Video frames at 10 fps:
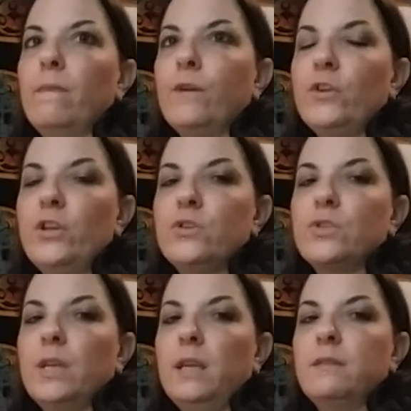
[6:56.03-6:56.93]
They're
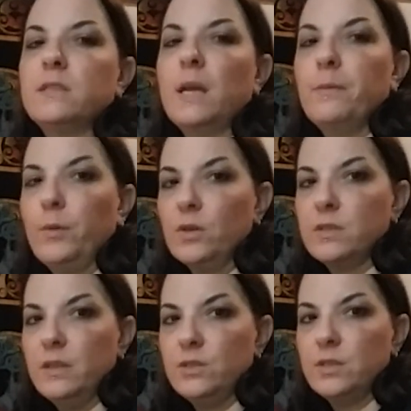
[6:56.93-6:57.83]
usually the type of
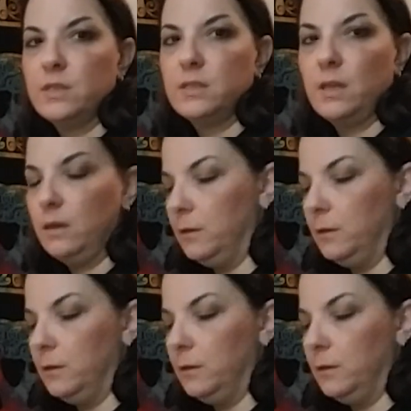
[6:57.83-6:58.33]
person that just